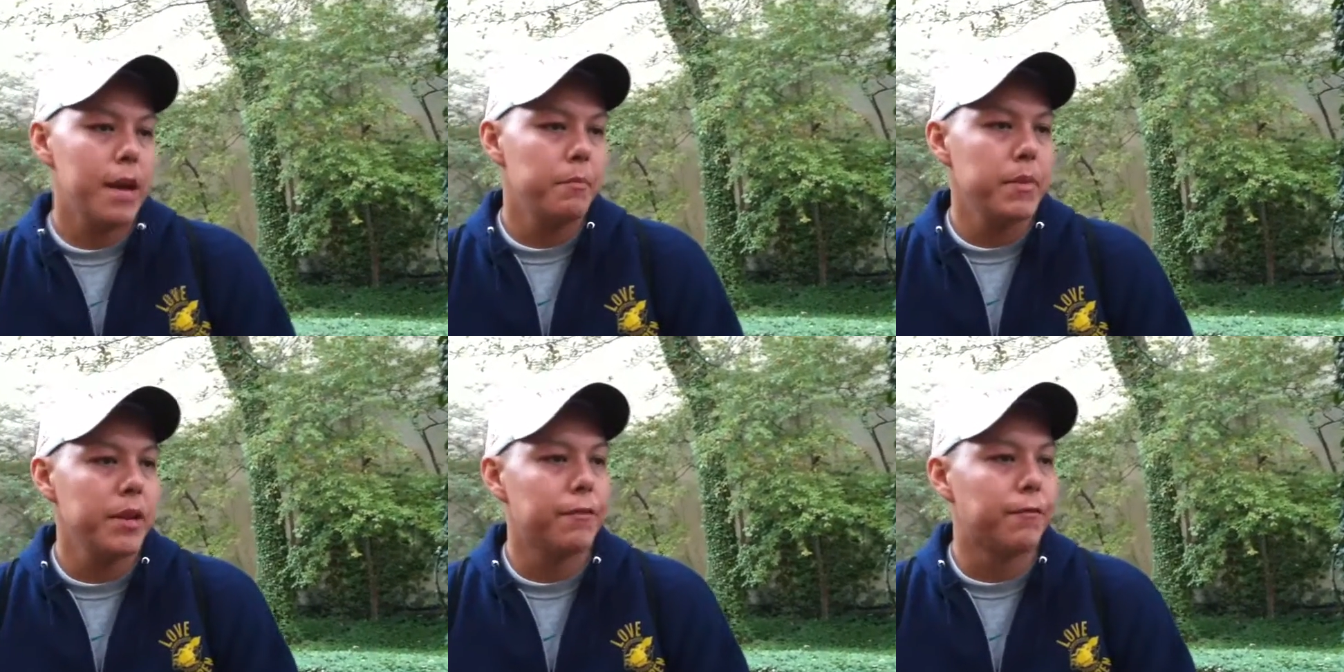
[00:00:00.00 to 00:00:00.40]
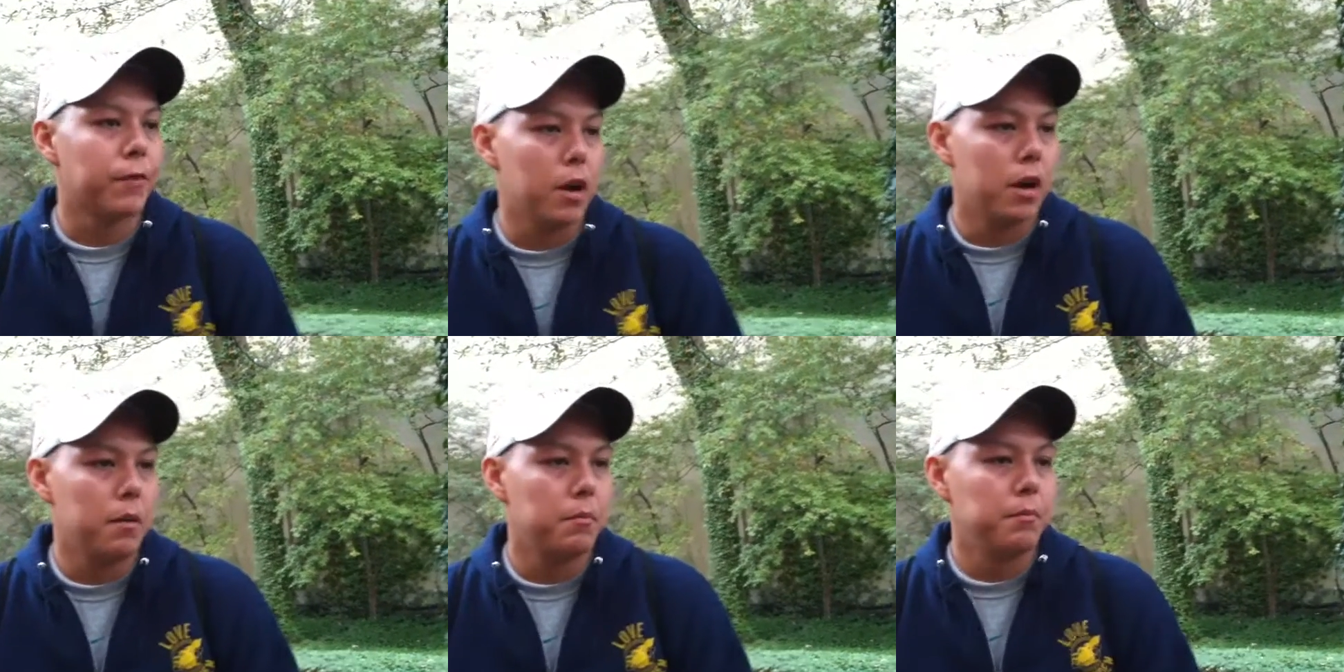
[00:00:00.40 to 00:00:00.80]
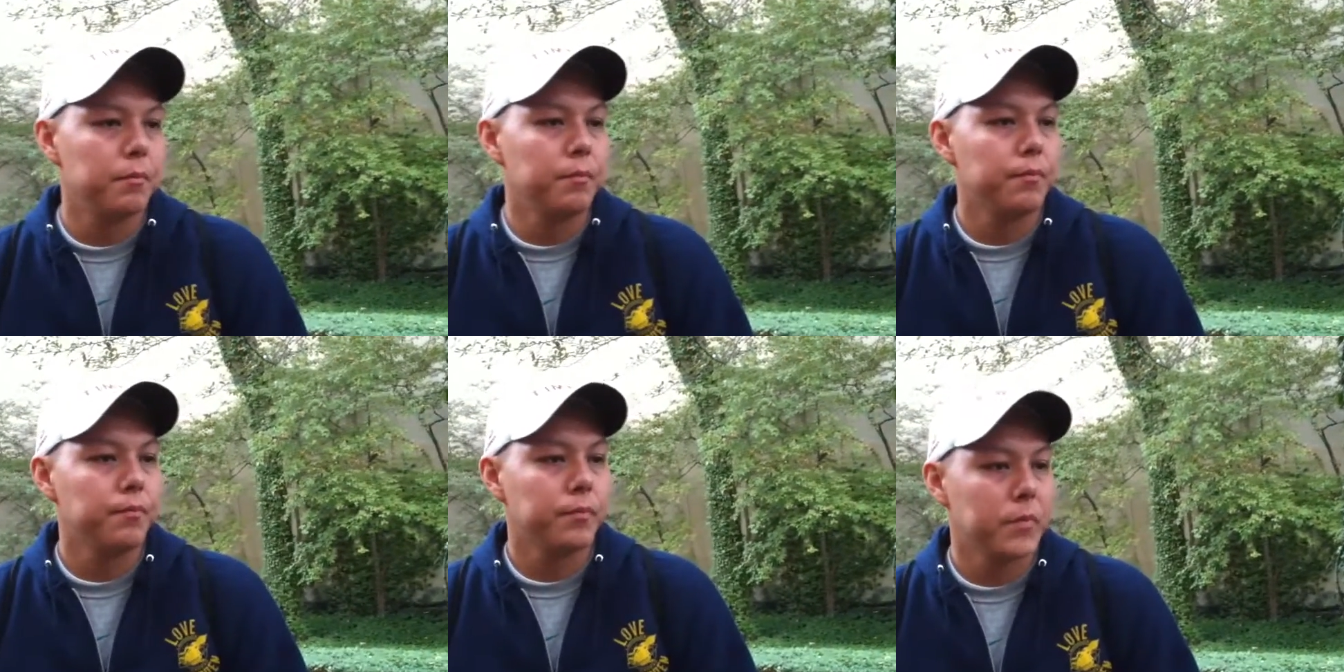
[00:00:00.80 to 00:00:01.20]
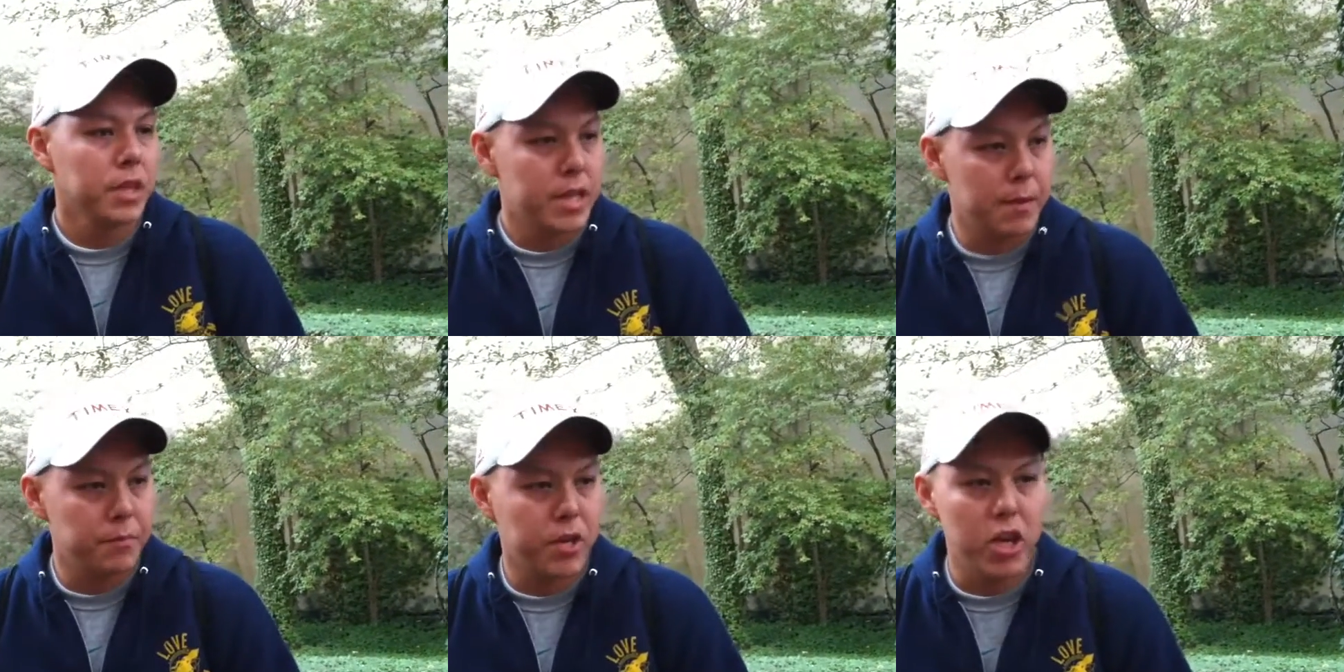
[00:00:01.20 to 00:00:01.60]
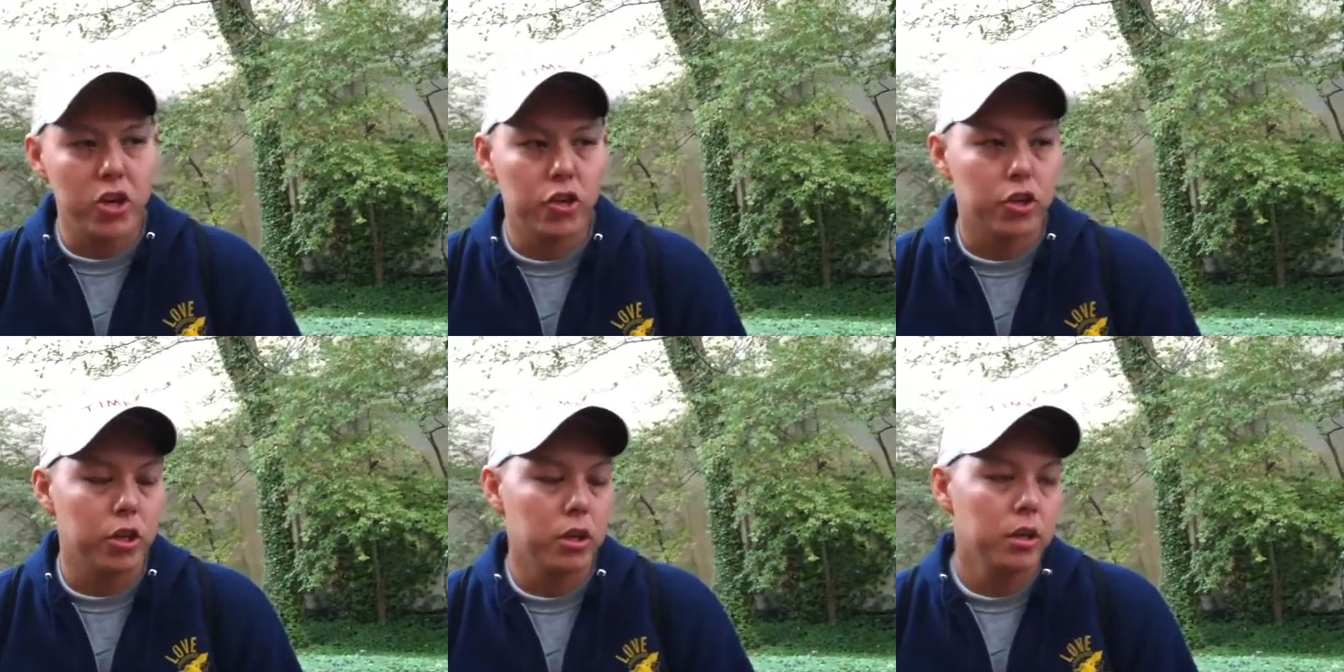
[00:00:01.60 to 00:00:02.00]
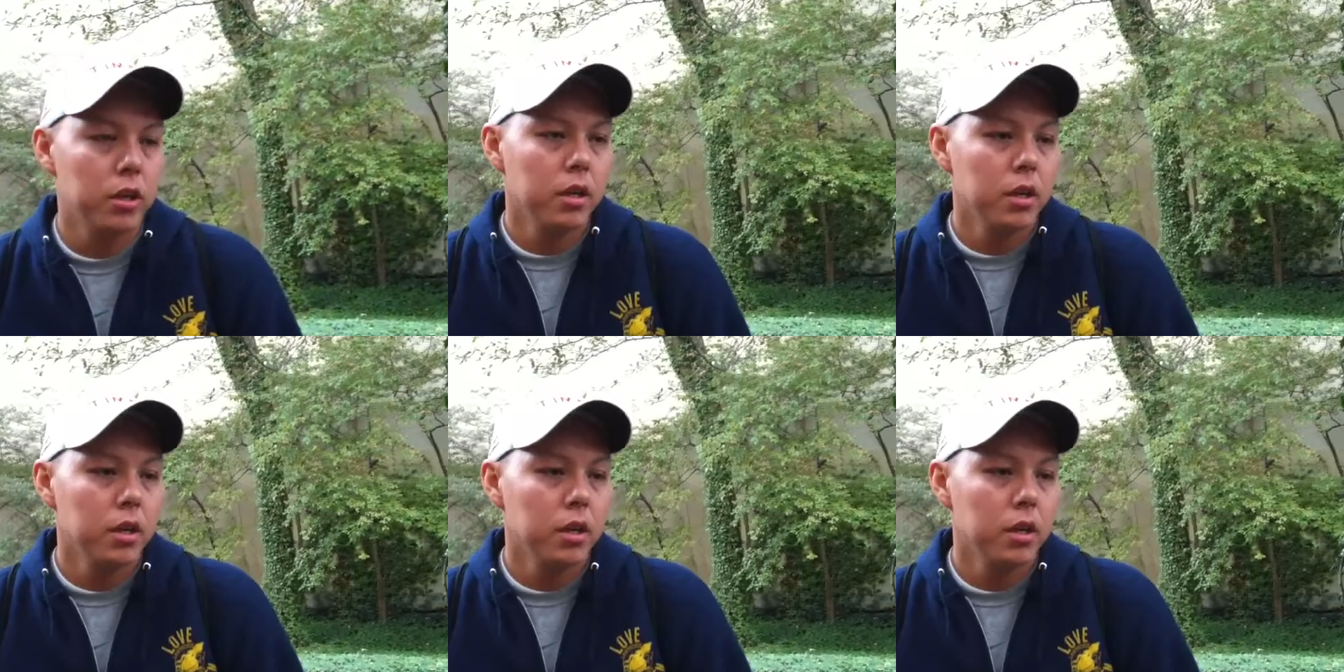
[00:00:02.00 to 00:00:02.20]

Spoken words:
kept me from temptation.